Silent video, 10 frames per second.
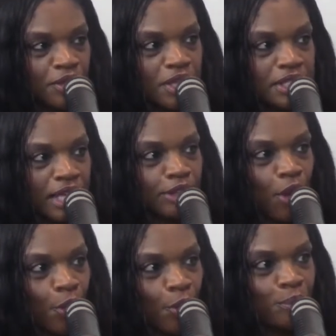So that's like the
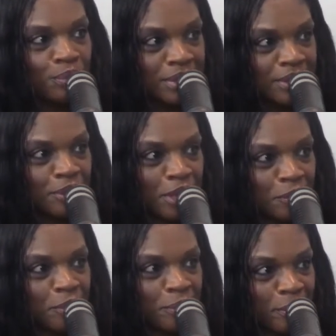home's
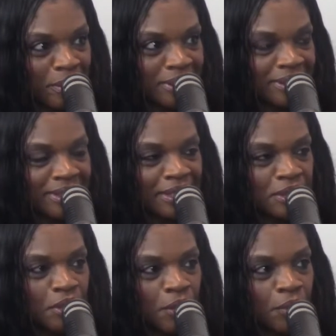credit report,
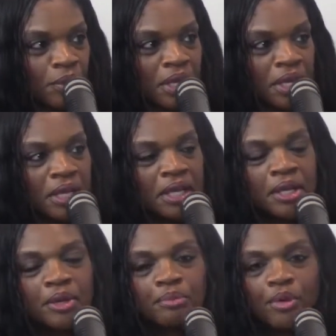you know.
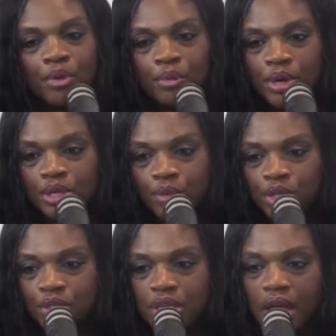Mm-hmm. But when, when when
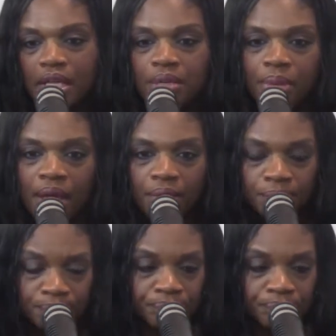you're talking about